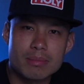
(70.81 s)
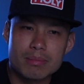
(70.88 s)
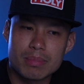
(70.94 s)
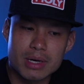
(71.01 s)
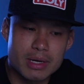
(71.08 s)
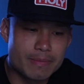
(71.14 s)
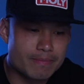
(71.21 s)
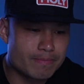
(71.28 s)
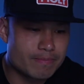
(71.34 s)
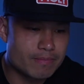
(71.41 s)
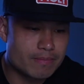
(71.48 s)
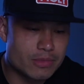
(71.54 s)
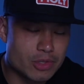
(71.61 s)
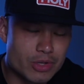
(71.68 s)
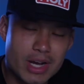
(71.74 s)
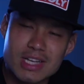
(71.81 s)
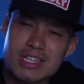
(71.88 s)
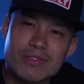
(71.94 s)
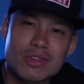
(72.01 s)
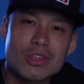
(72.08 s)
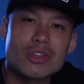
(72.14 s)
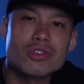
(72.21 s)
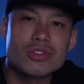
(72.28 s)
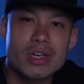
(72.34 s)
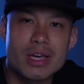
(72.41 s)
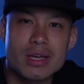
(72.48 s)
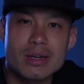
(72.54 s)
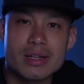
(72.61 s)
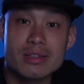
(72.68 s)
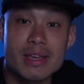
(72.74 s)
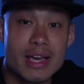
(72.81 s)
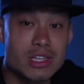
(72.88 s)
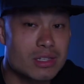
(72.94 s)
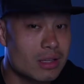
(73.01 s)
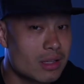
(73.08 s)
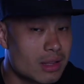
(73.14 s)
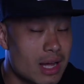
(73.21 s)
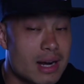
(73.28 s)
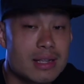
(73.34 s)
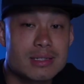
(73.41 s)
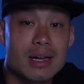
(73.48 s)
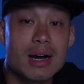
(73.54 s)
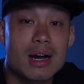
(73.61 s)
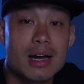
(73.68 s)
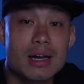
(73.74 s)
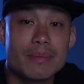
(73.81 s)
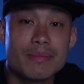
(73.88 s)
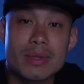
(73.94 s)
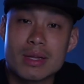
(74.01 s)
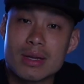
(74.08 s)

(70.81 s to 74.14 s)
but you guys have to understand it takes a lot of time